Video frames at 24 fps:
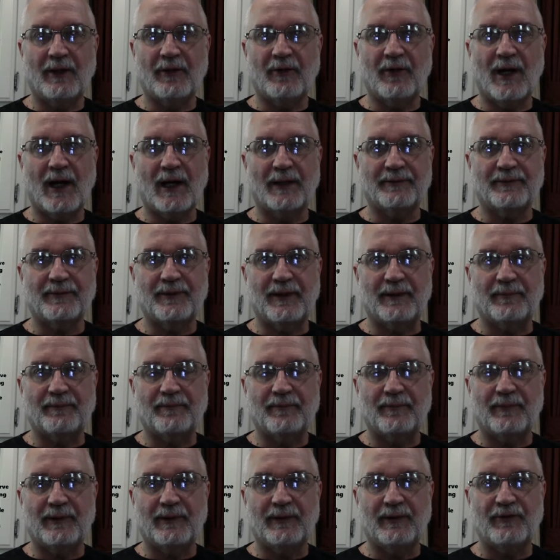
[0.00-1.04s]
hot tip
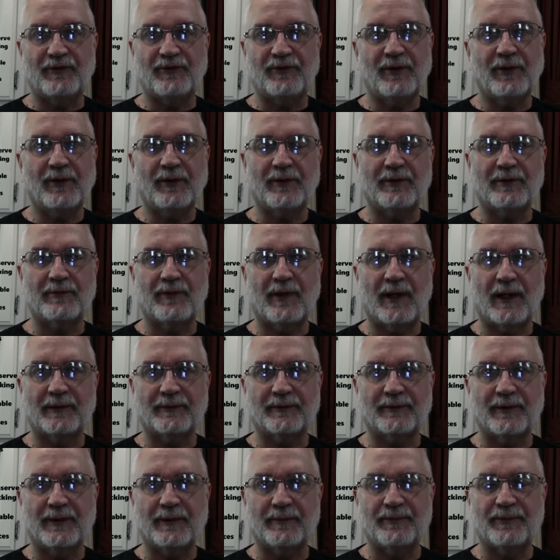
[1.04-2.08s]
in a series of hot
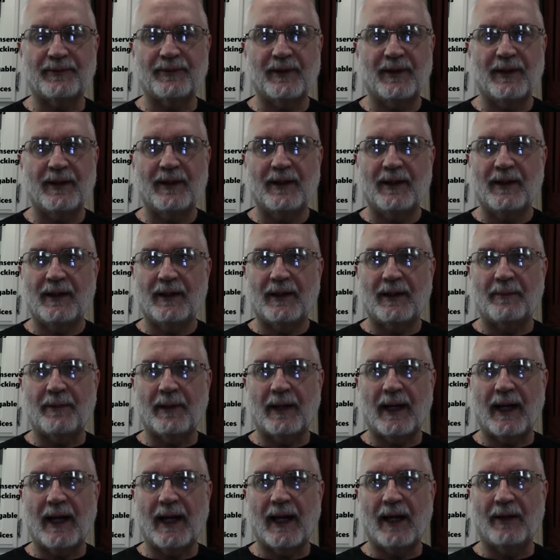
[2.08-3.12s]
tips
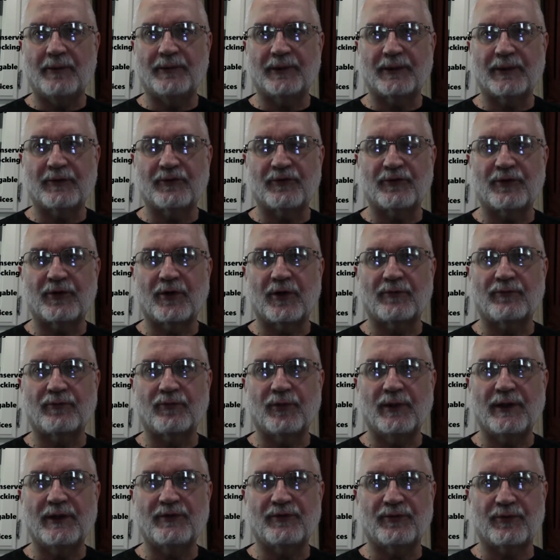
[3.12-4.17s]
about how to conserve
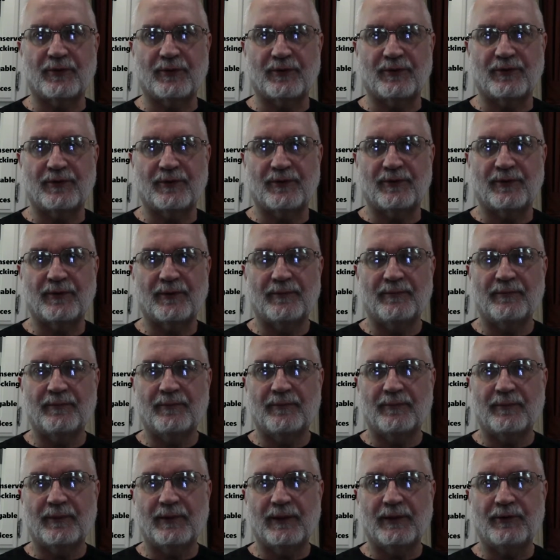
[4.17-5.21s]
resources
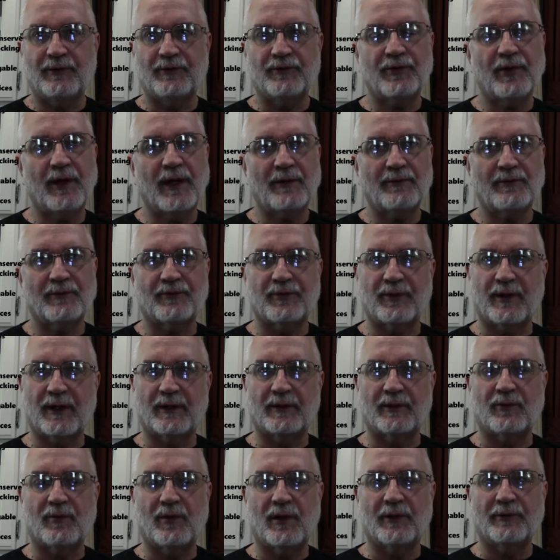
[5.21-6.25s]
in your travel
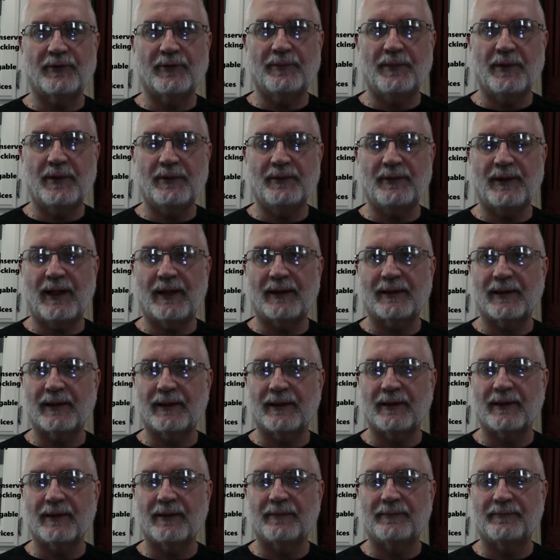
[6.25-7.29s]
trailer while you're boondocking.
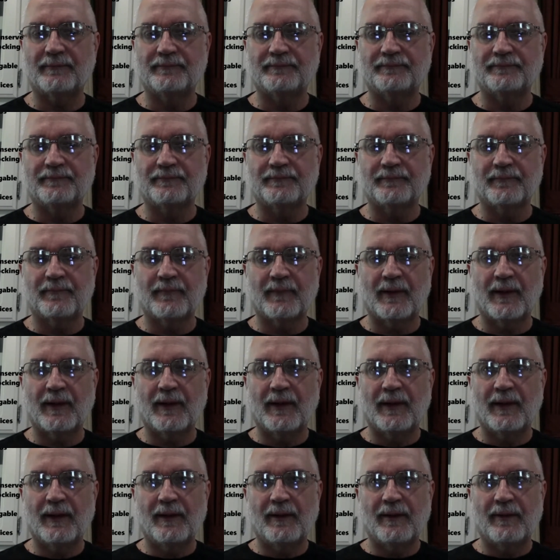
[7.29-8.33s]

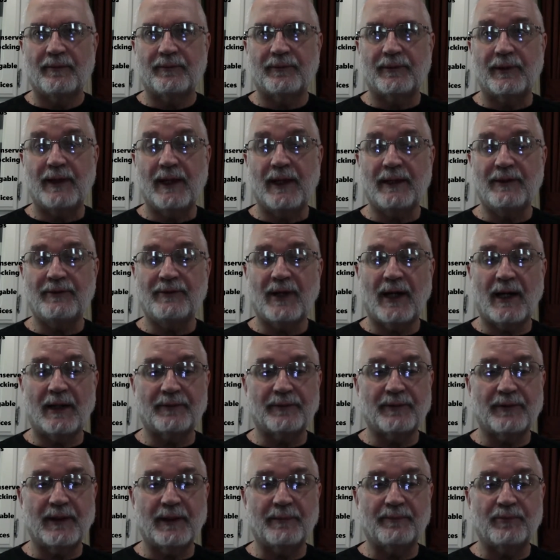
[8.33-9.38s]
Today's
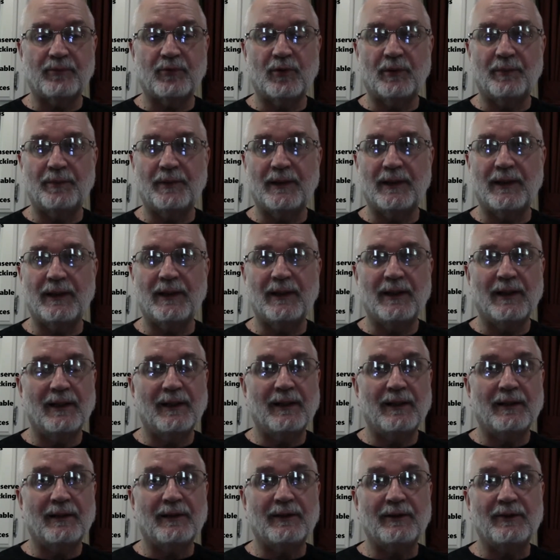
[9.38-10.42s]
hot tip will be
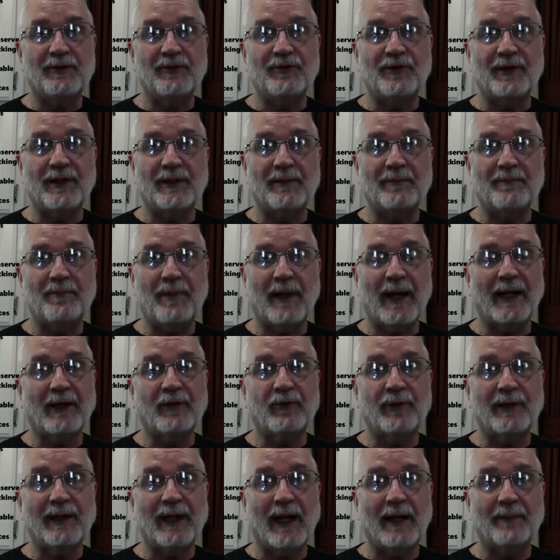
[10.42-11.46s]
using
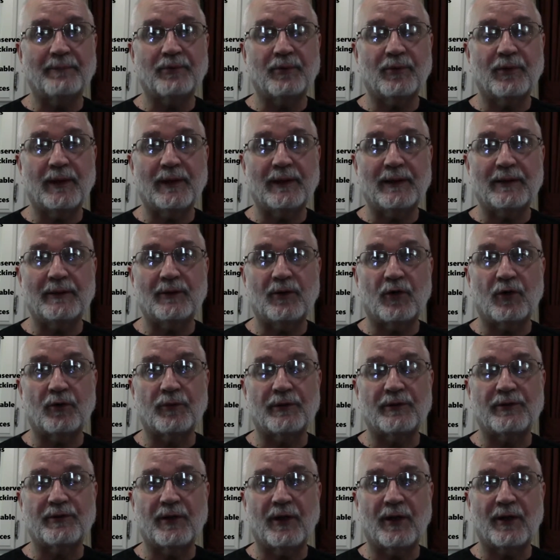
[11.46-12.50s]
battery operated or
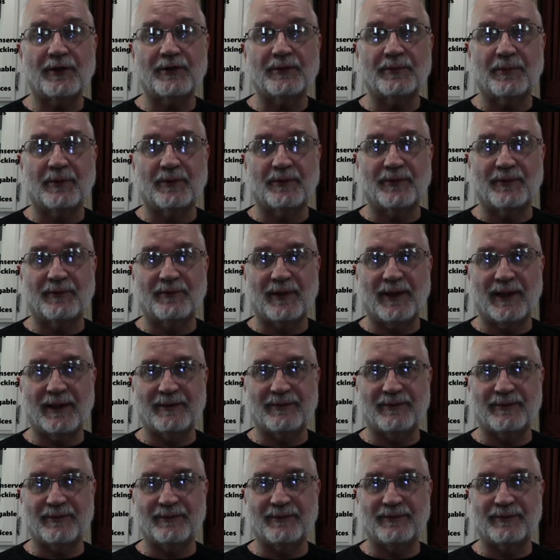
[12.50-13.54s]
rechargeable
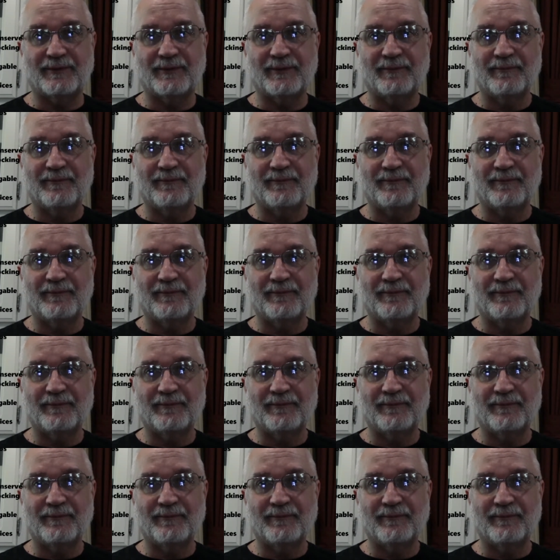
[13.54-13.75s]
devices